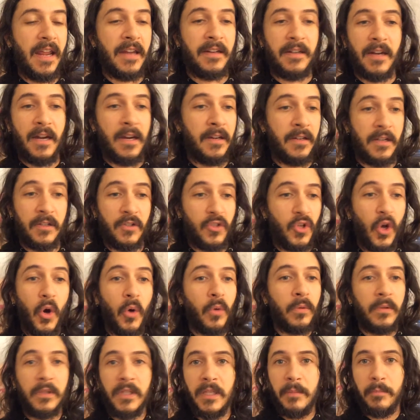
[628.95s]
an, a
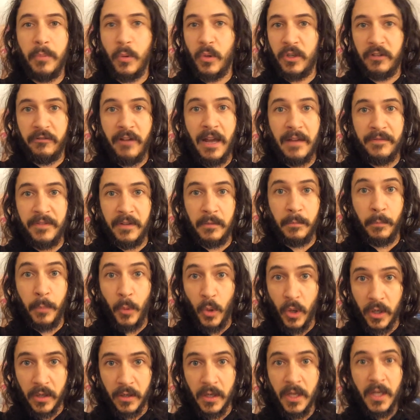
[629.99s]
totally pornographic
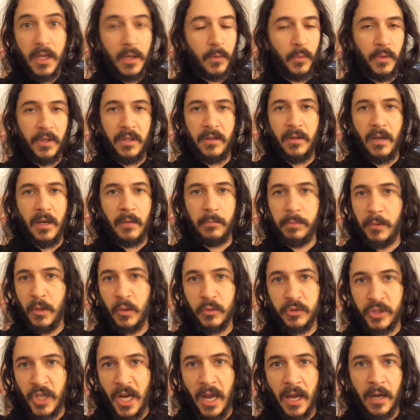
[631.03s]
book with uh,
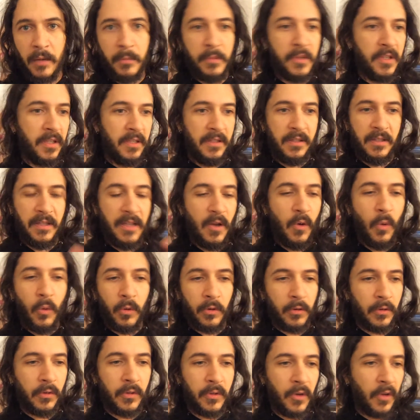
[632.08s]
blowjobs and
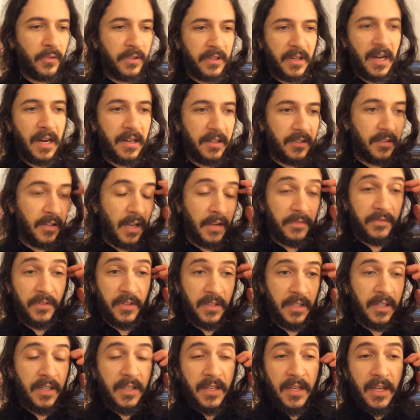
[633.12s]
oral and all this kind of stuff
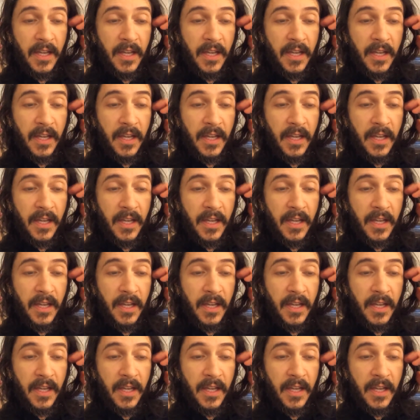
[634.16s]
and